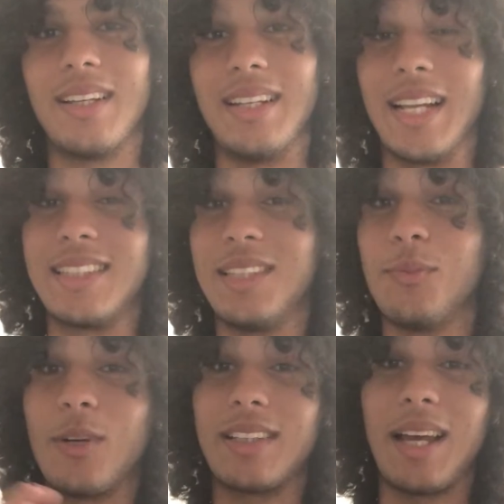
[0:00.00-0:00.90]
Let's see
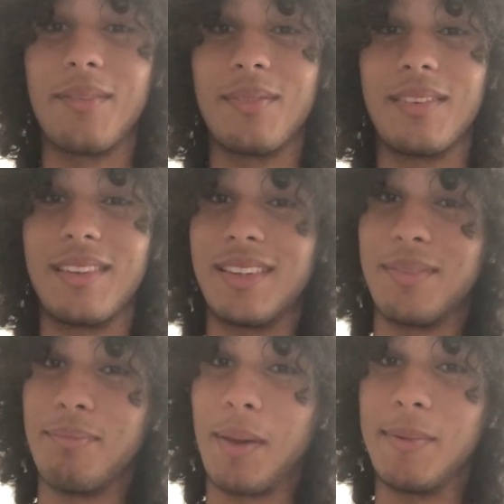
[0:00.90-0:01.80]
what time
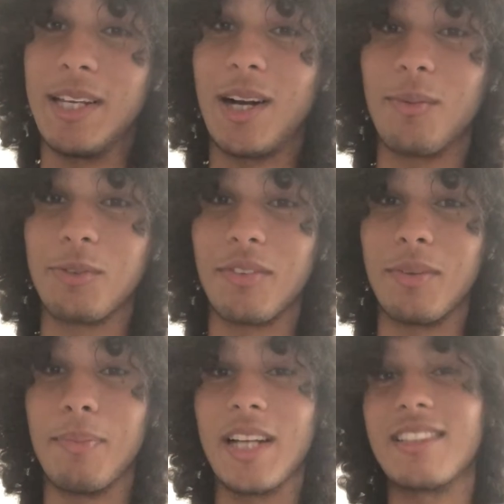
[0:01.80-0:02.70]
maybe he comes off
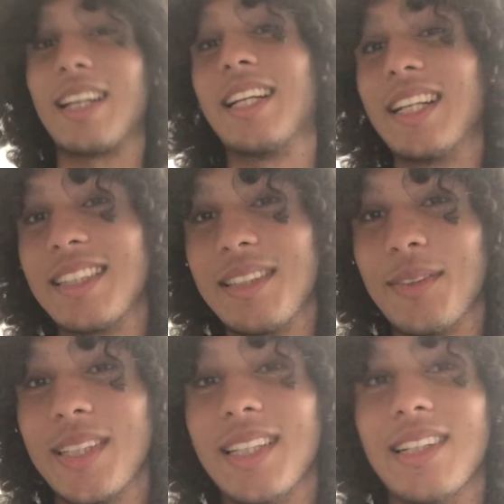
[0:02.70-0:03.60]
the bench, and then let's see
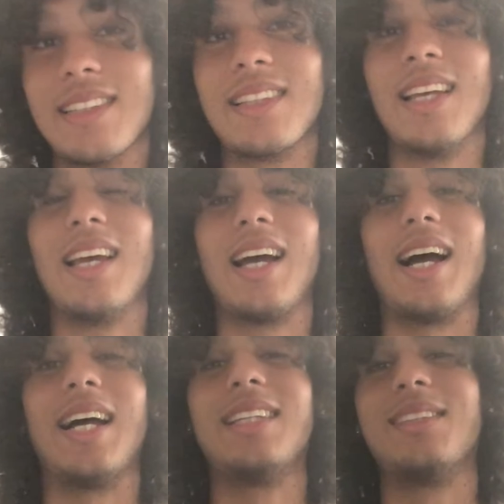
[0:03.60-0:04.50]
what he does.
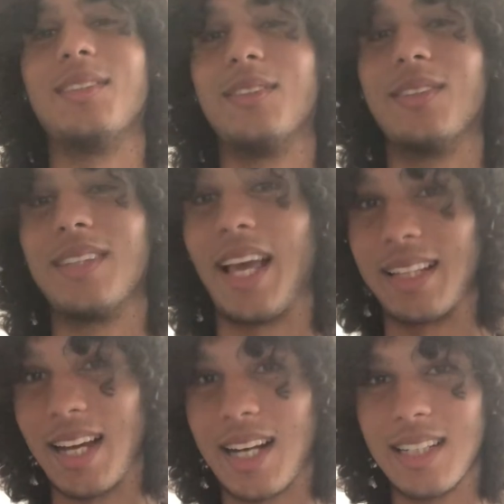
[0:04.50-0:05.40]
Alright, so yeah,
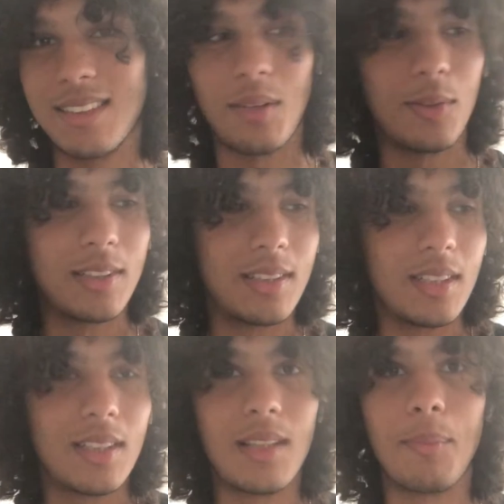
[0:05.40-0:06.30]
Daka is someone
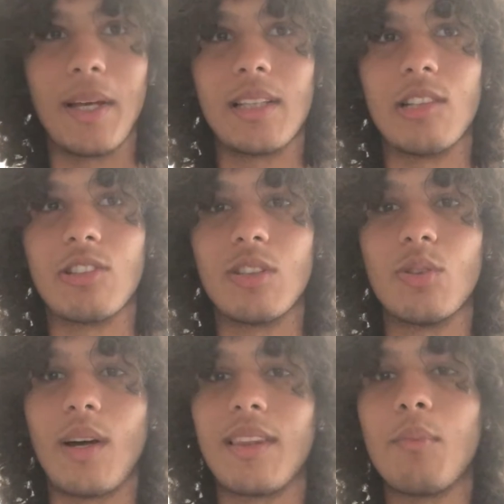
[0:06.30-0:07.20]
to pay attention
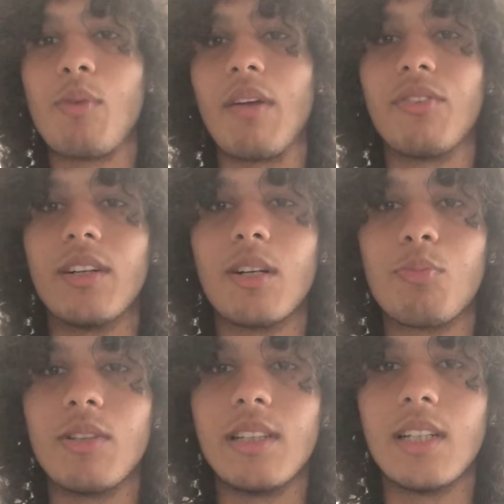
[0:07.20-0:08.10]
to. I think Brentford looked
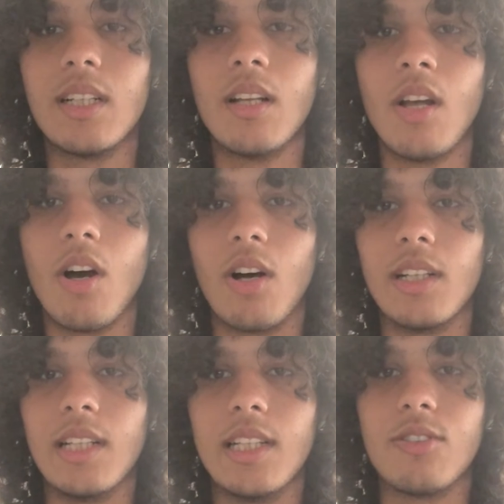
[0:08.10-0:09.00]
pretty good on
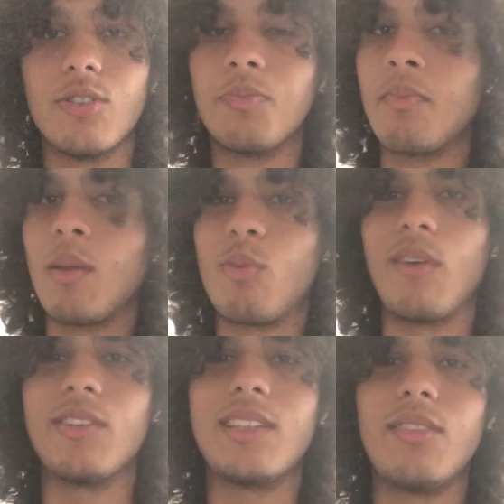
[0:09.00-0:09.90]
the day too.
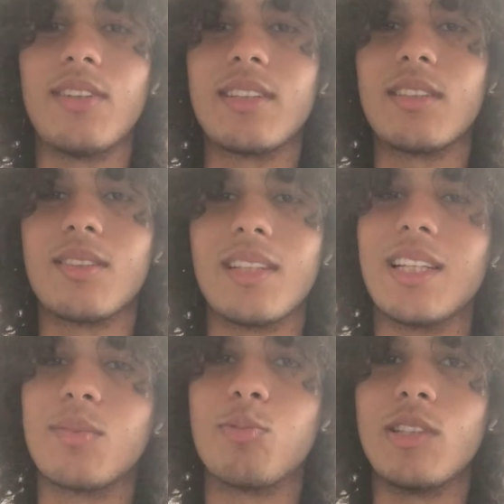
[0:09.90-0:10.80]
Brentford's defense
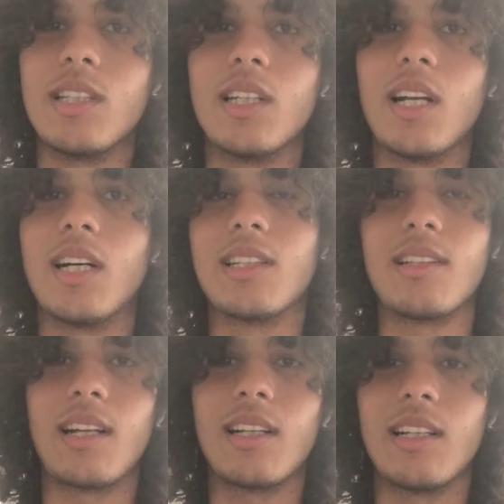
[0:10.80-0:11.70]
is pretty good. I
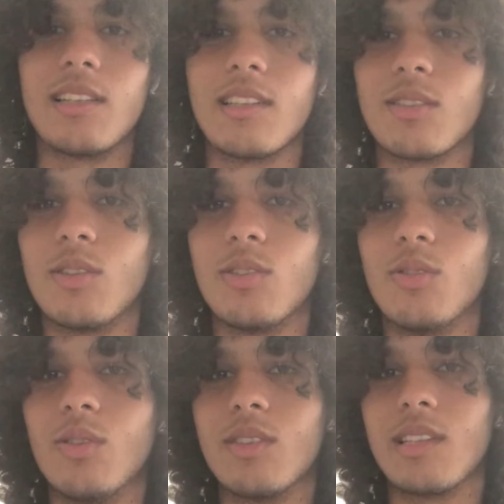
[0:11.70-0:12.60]
understand that Leicester scored 2
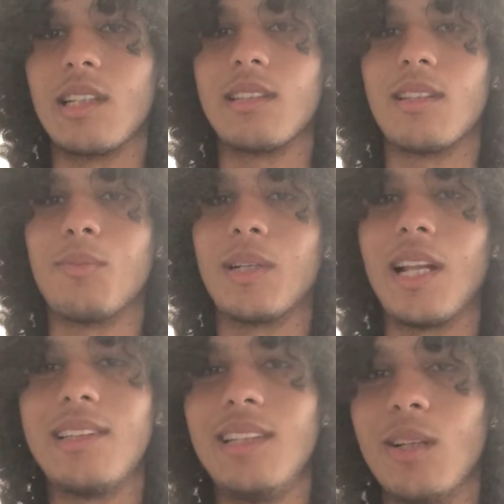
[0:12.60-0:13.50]
goals against them, but
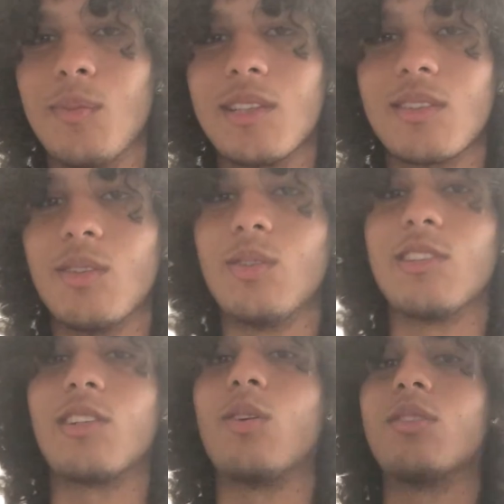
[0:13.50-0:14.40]
that Tielemans goal
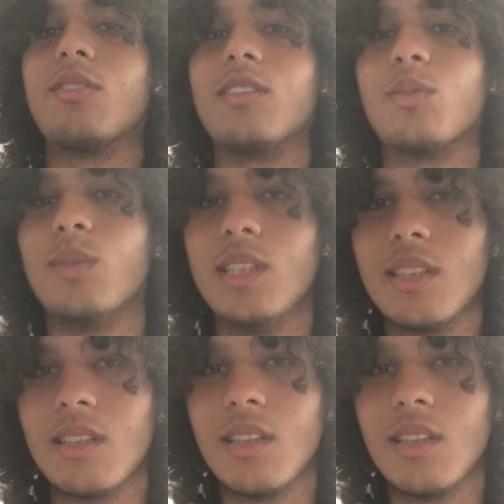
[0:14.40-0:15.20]
is out of this world.